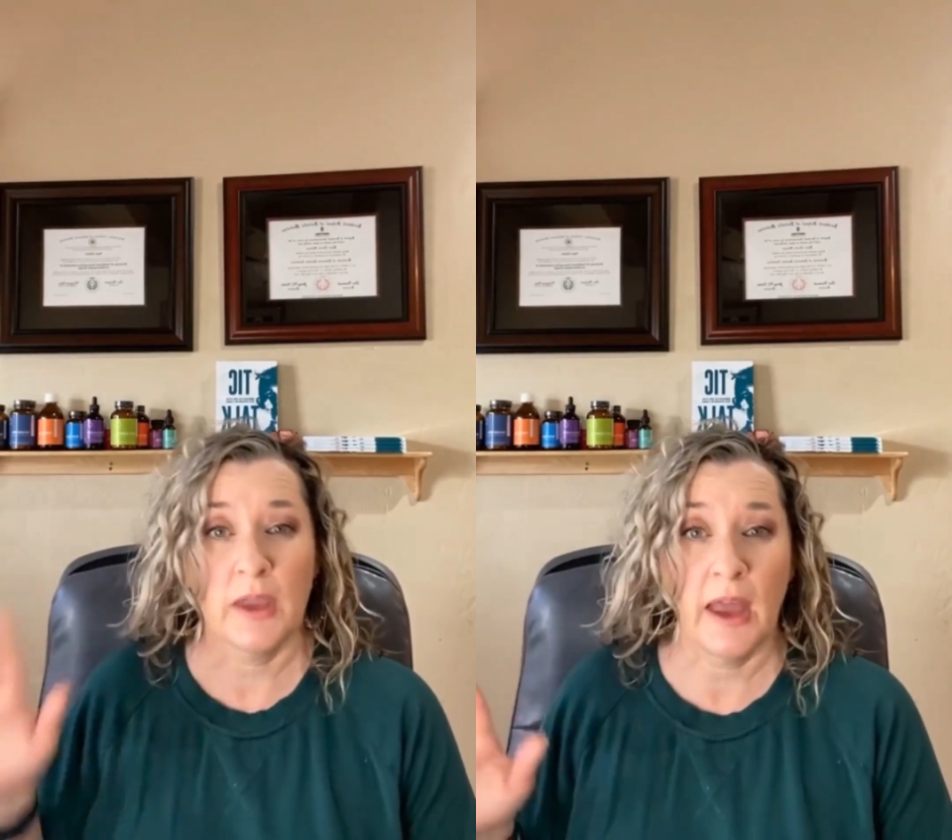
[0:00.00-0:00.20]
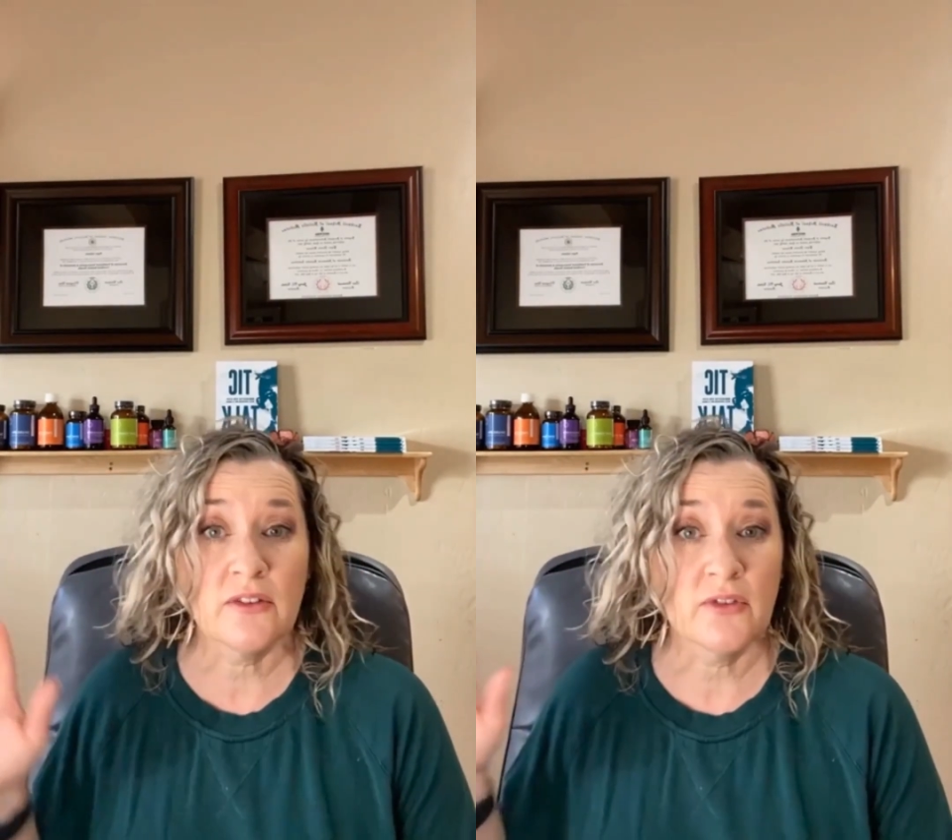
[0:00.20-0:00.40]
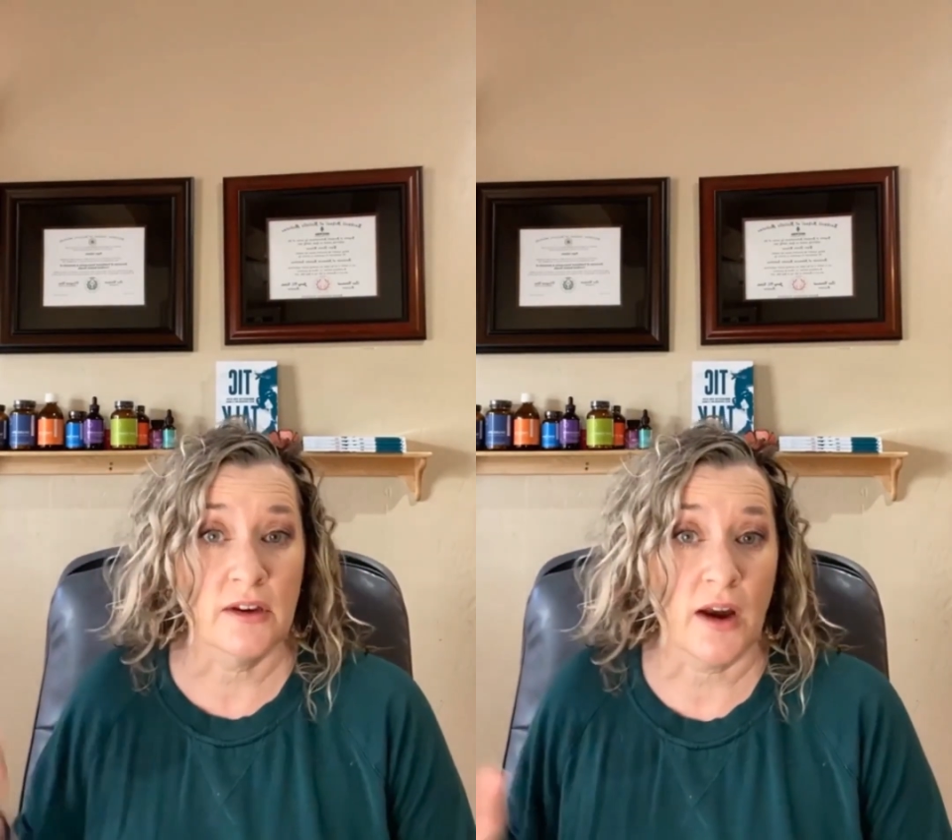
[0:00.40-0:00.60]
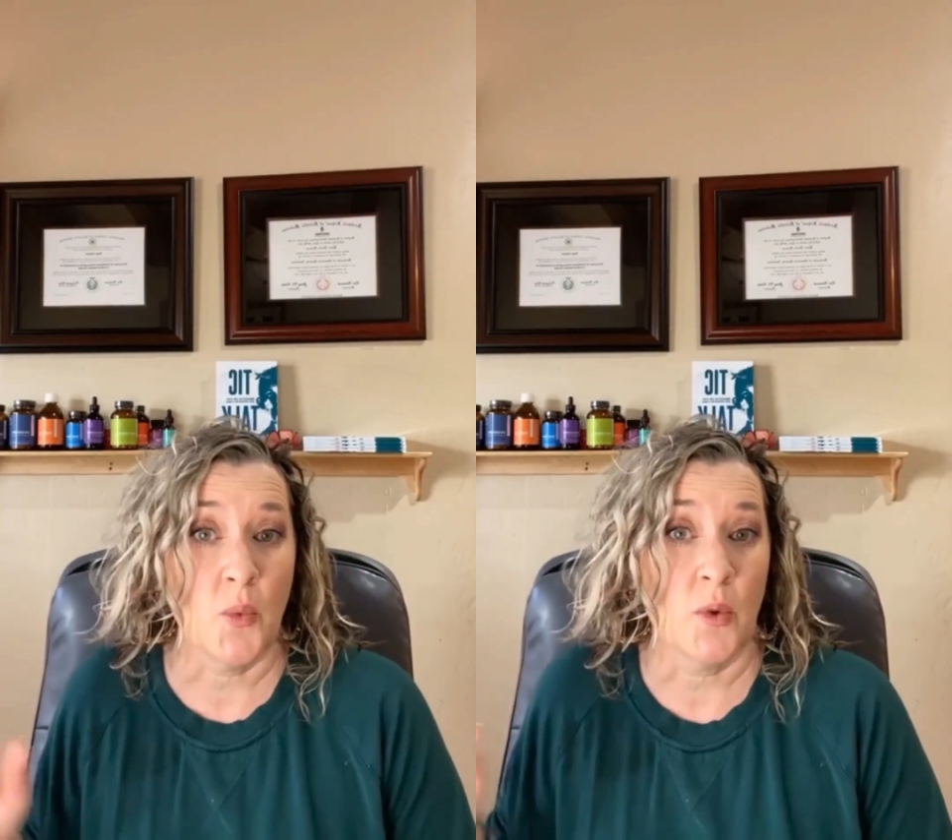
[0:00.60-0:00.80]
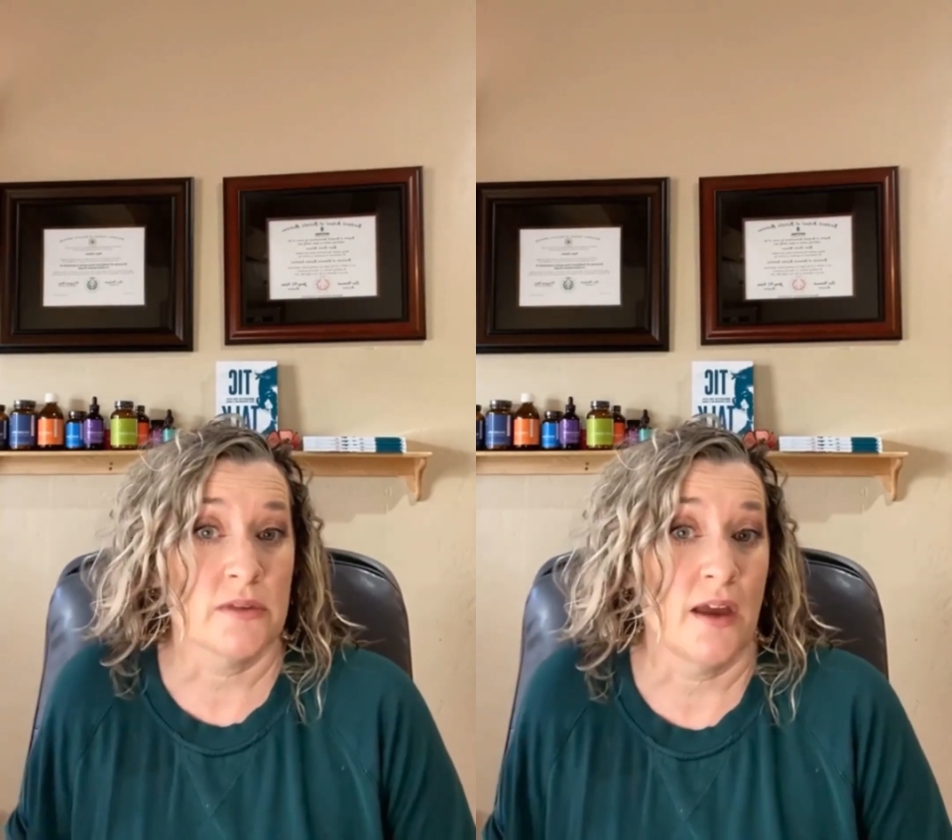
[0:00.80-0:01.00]
We had to figure
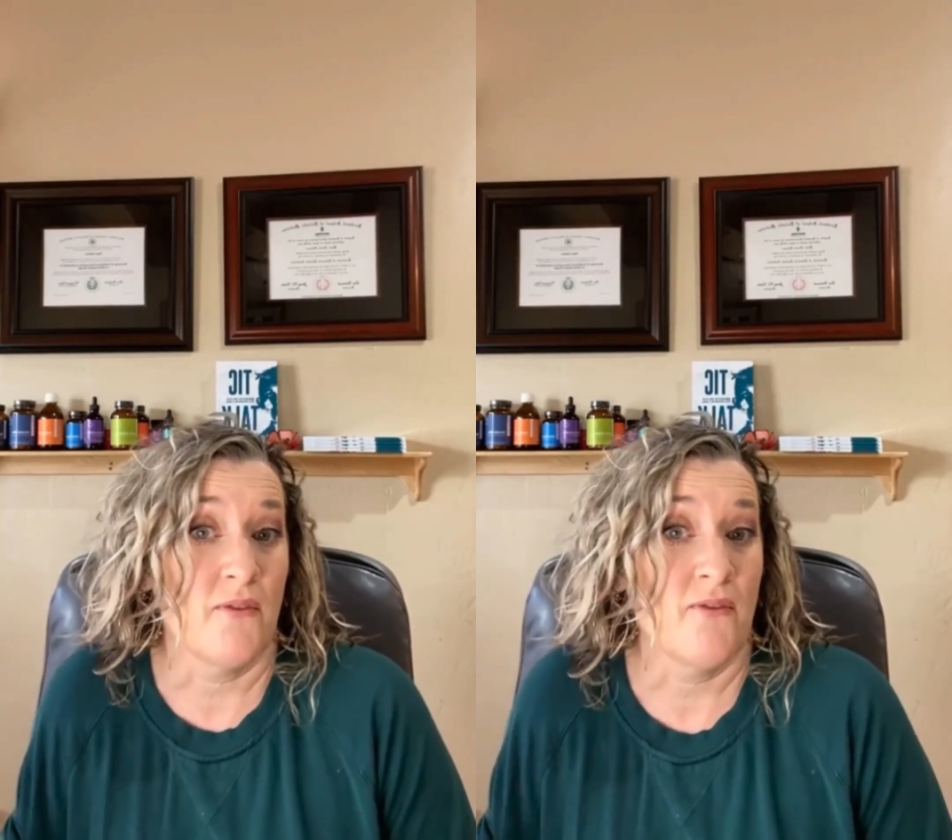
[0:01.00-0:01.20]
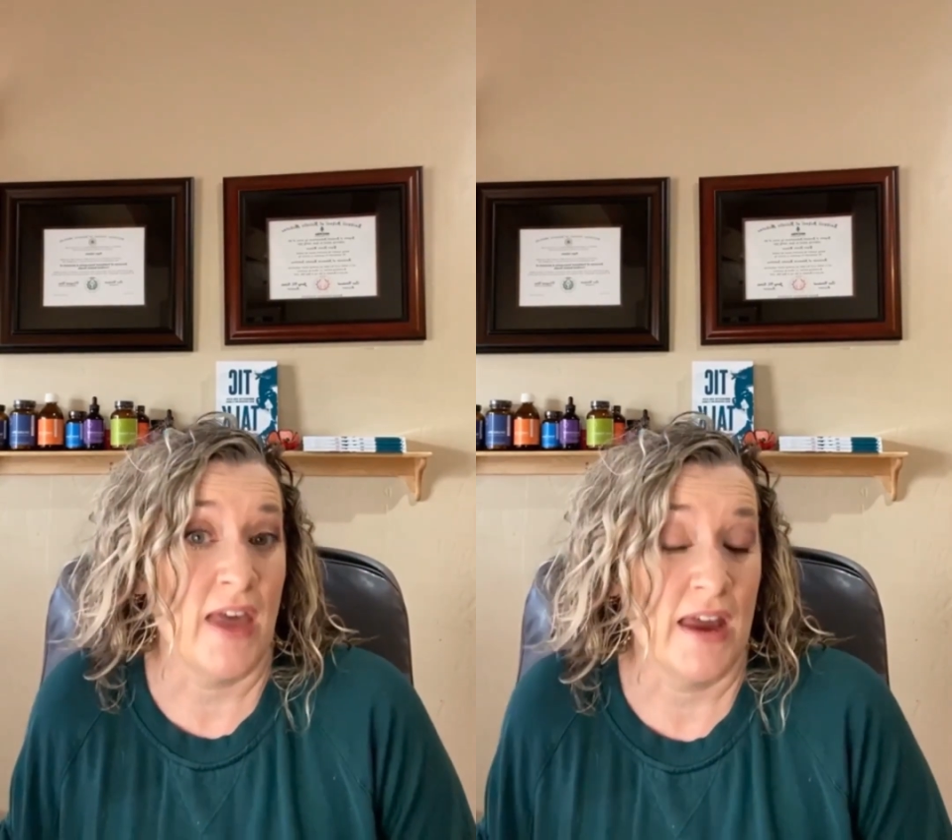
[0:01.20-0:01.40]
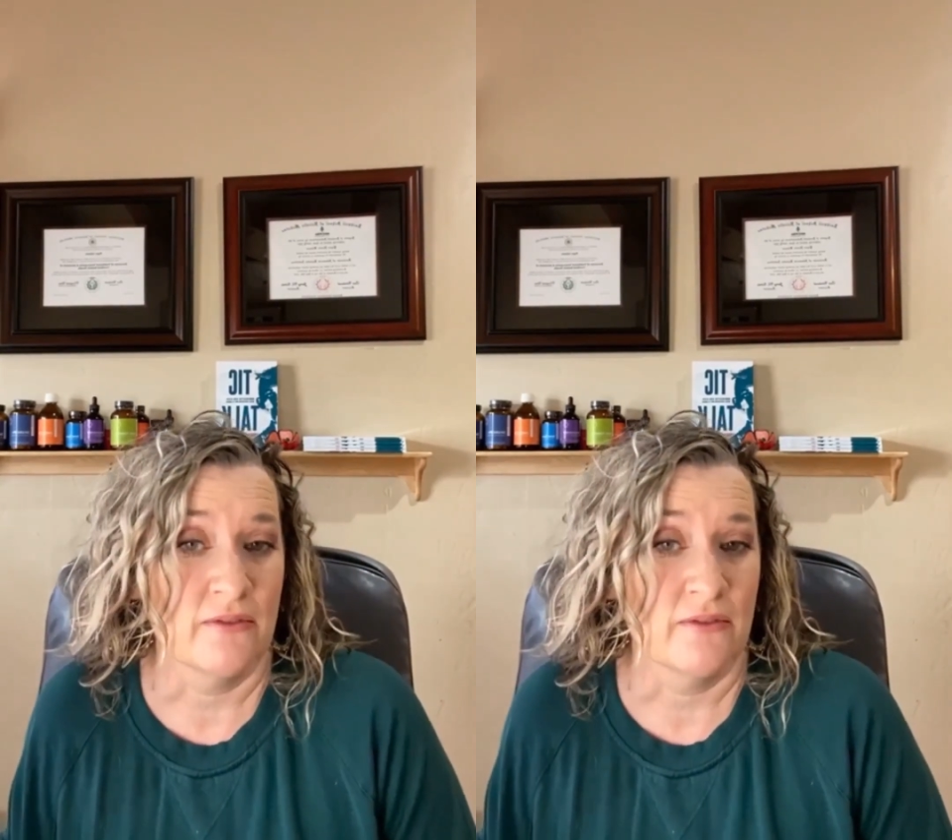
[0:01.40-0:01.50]
out where that